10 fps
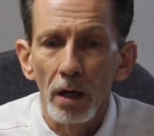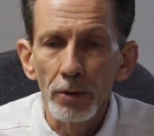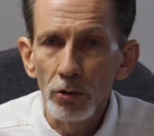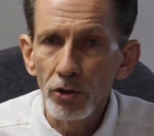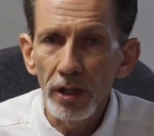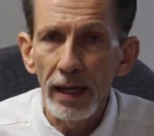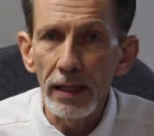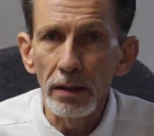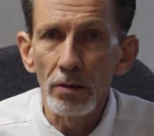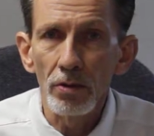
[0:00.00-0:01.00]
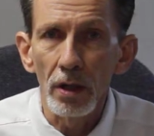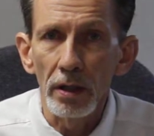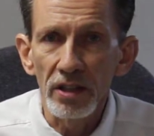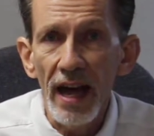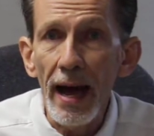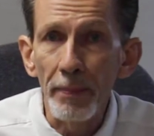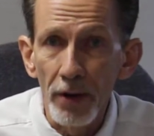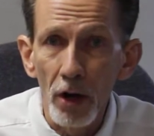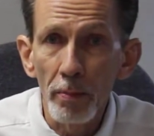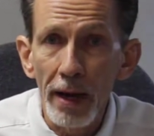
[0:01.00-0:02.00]
you'll see a tab
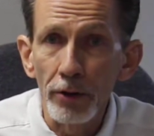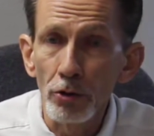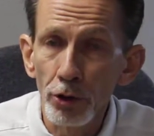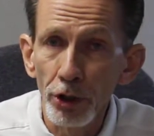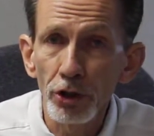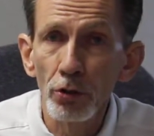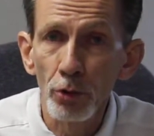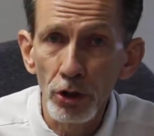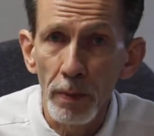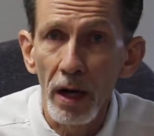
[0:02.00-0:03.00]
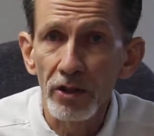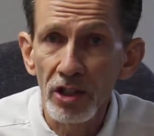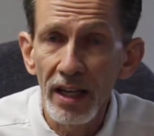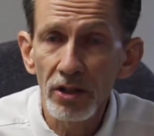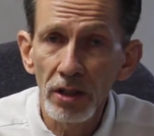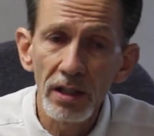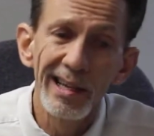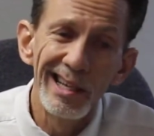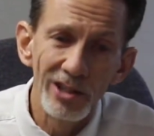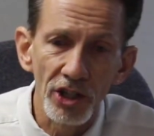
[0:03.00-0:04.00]
there about nutrition response testing.
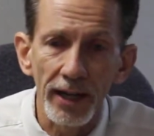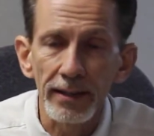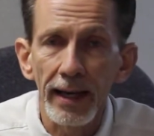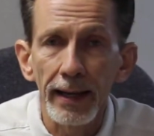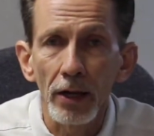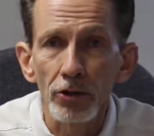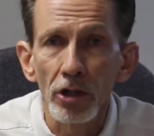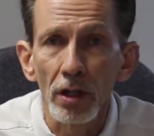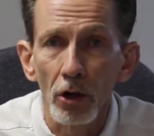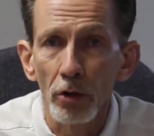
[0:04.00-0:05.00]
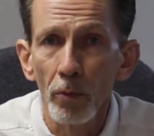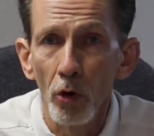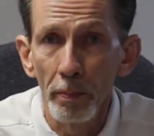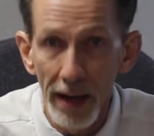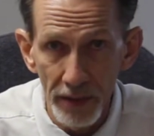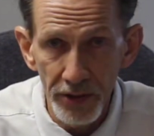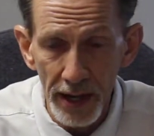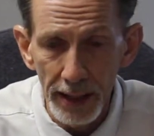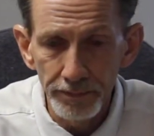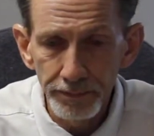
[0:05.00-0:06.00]
Check that out so you can learn more about
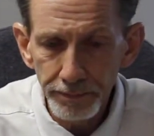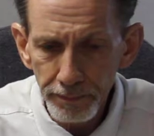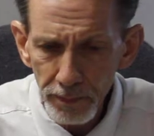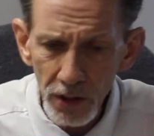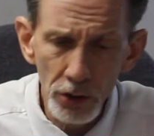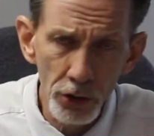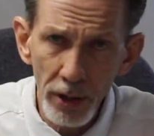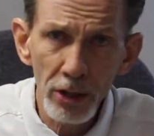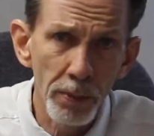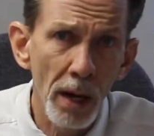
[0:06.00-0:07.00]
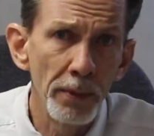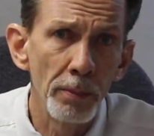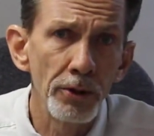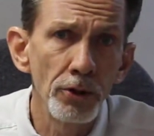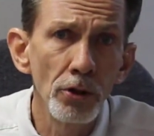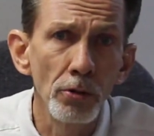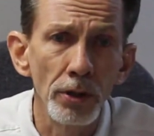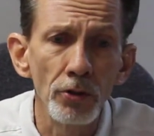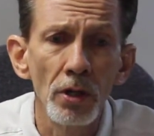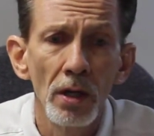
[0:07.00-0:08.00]
that. So that's problem number 2,
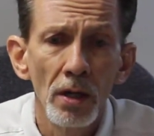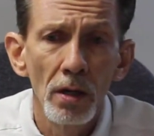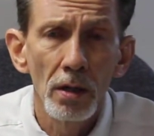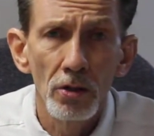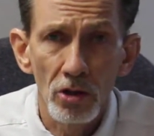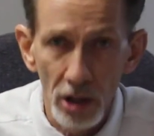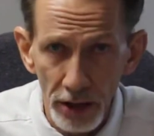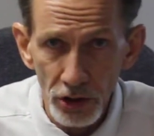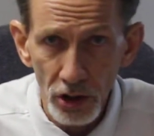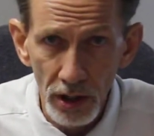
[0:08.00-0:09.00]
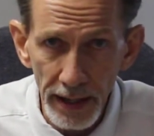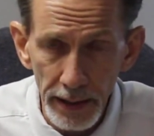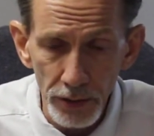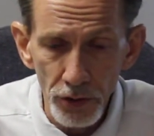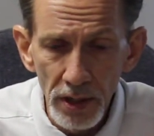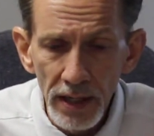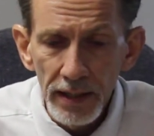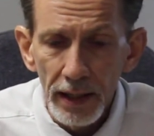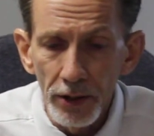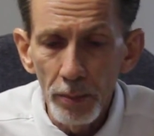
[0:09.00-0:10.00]
is sluggish glands.
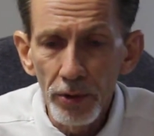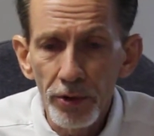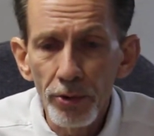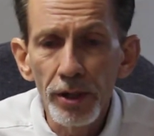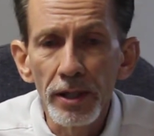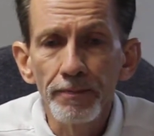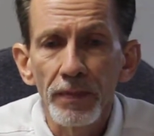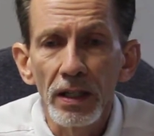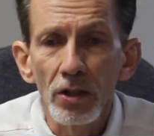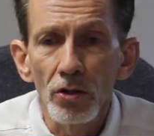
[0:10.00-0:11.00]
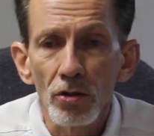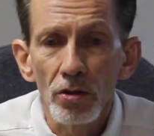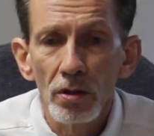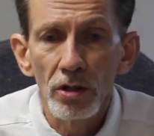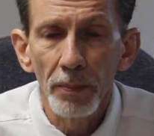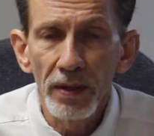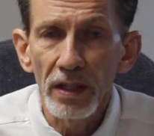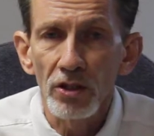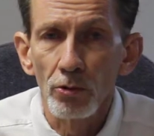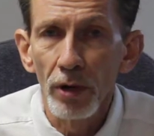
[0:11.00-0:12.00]
Now number 3 is something
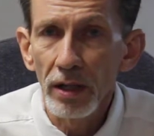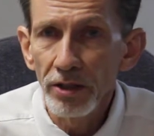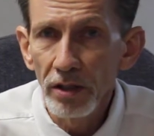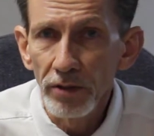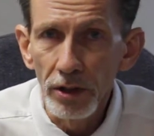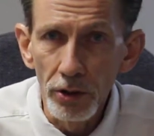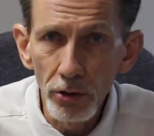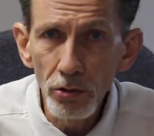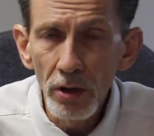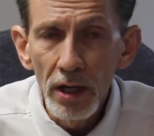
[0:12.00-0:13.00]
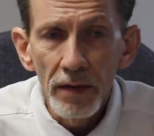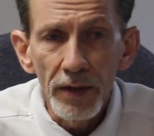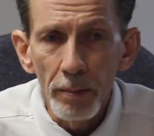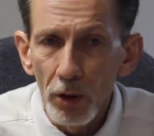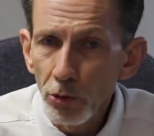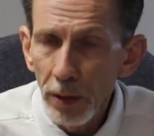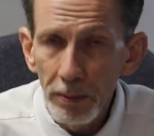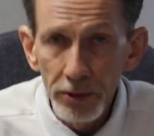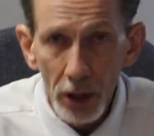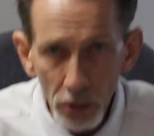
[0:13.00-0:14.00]
that's relatively new that most
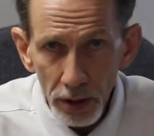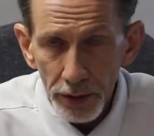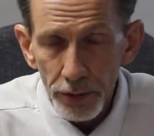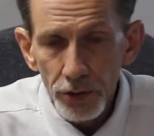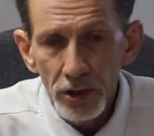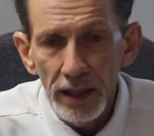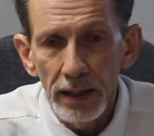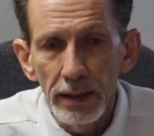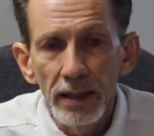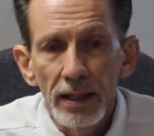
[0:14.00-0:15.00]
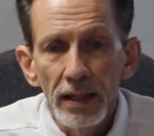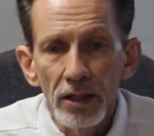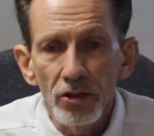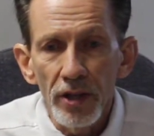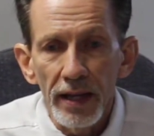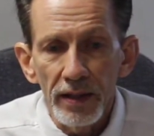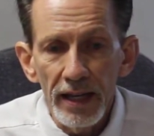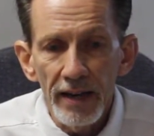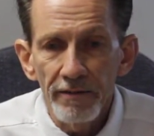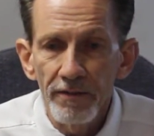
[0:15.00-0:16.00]
people don't understand, is that they
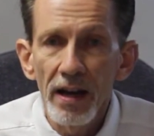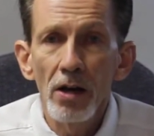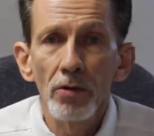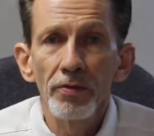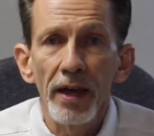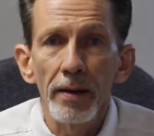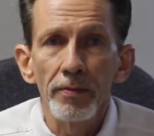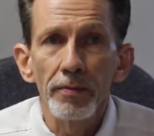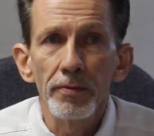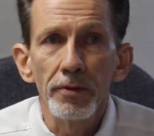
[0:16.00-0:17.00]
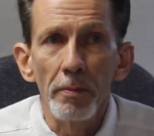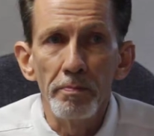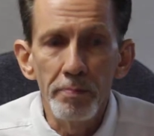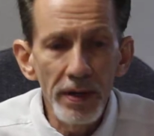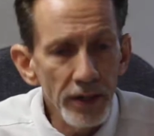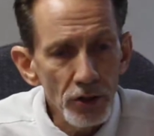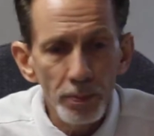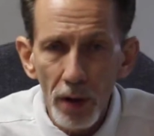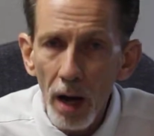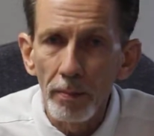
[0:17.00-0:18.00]
have found that the biggest
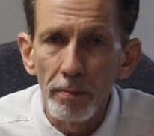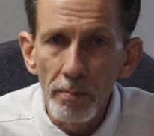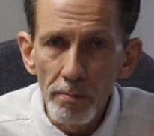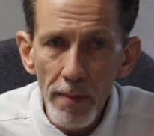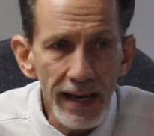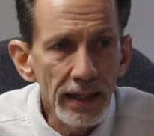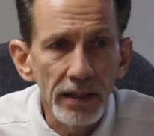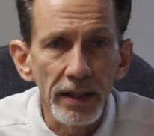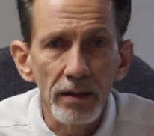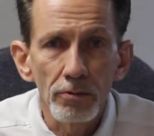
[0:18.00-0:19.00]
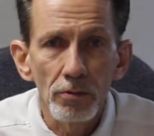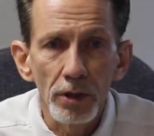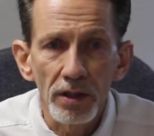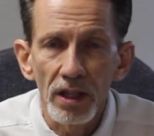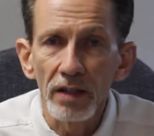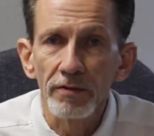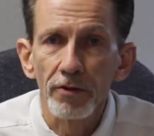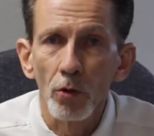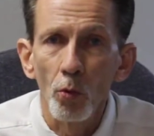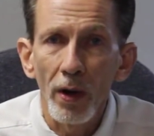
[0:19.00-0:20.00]
problem, mainly we think,
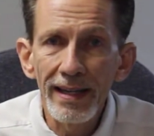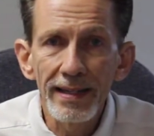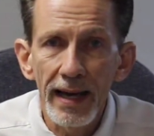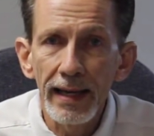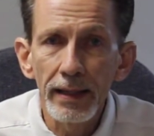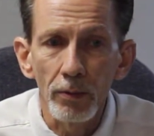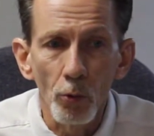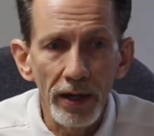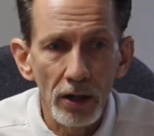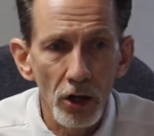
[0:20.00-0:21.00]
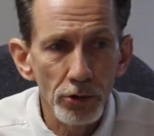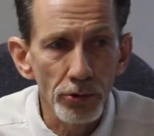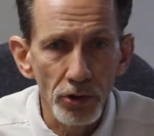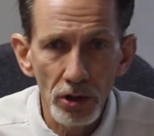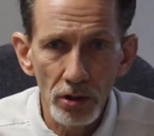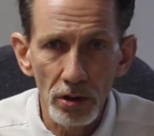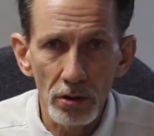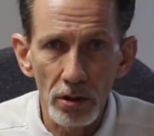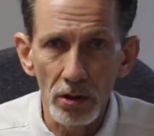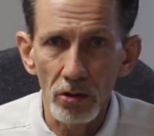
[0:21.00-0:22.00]
for weight gain and weight loss
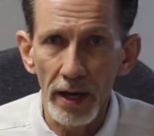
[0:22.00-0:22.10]
resistance is